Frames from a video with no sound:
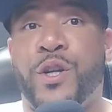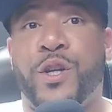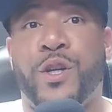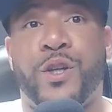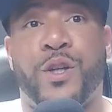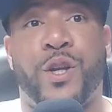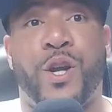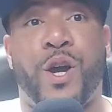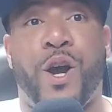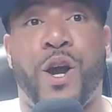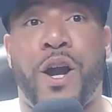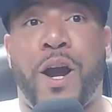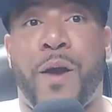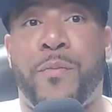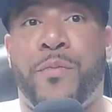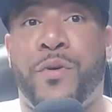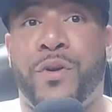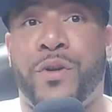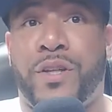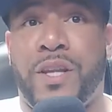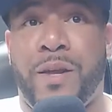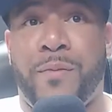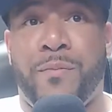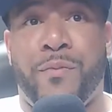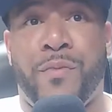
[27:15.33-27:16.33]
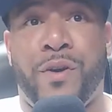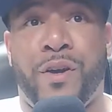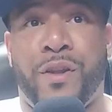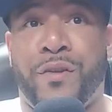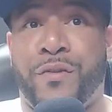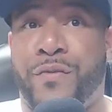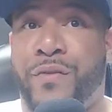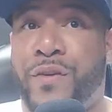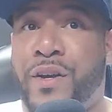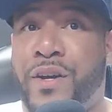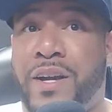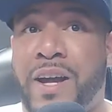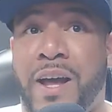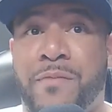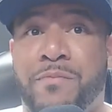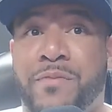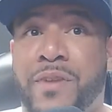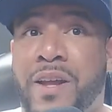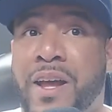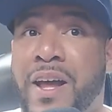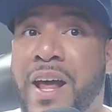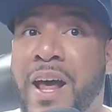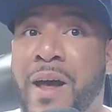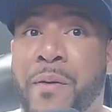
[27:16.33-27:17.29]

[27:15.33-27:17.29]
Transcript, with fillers: Dog, I put that motherfucker.